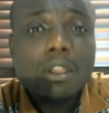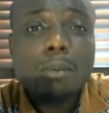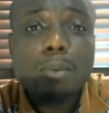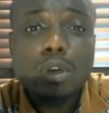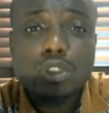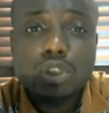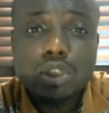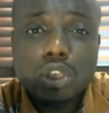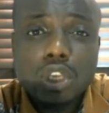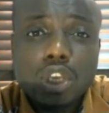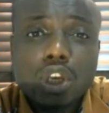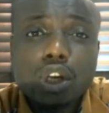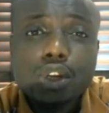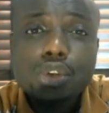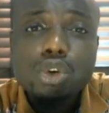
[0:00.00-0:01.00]
But
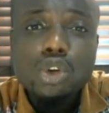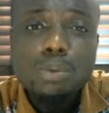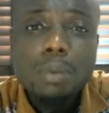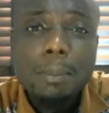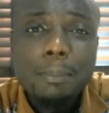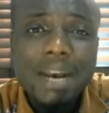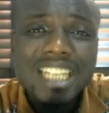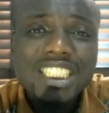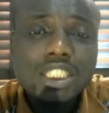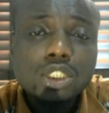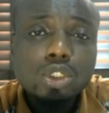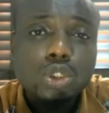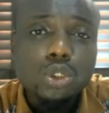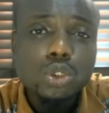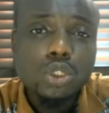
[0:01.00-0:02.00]
you will be passing
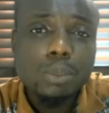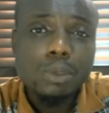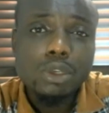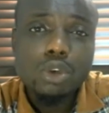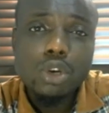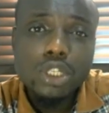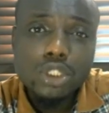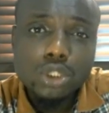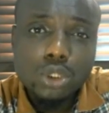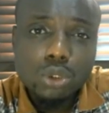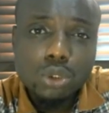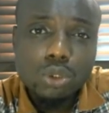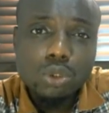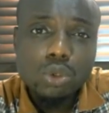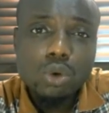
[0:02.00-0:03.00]
through, you'll be going
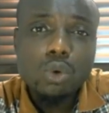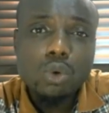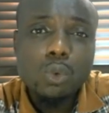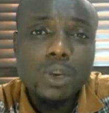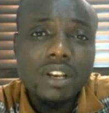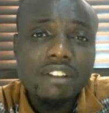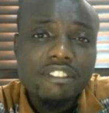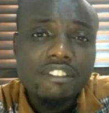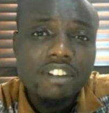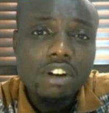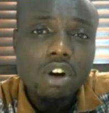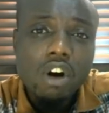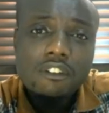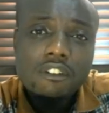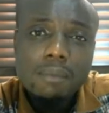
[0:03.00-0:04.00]
through
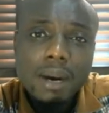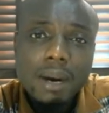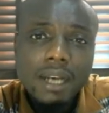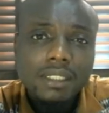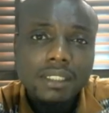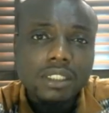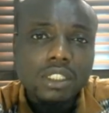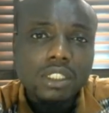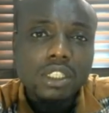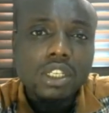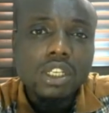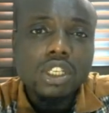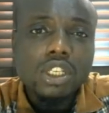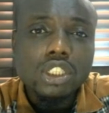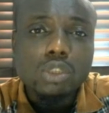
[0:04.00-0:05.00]
Weidenfeld Hoffmann
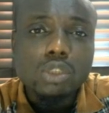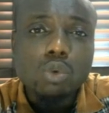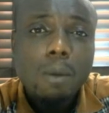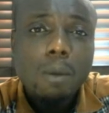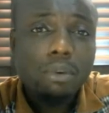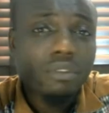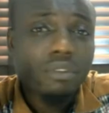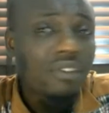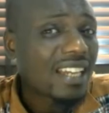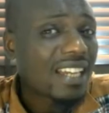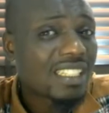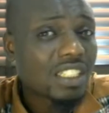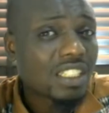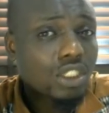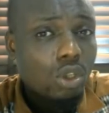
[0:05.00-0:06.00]
is the one
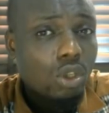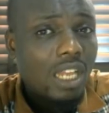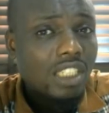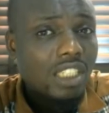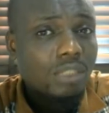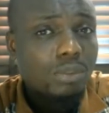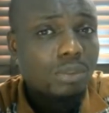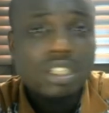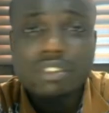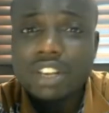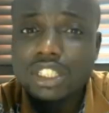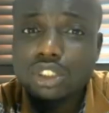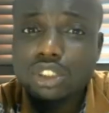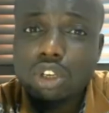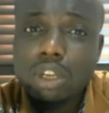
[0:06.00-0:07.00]
providing the scholarship. The
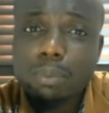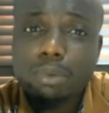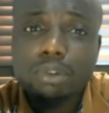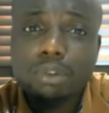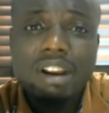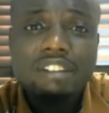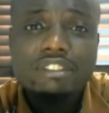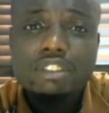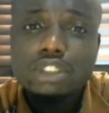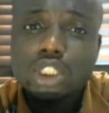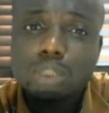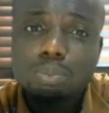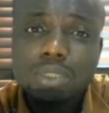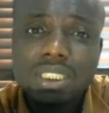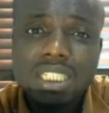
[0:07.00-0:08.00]
university only provides
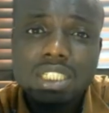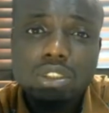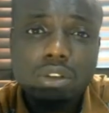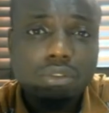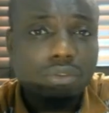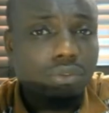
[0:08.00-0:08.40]
40% of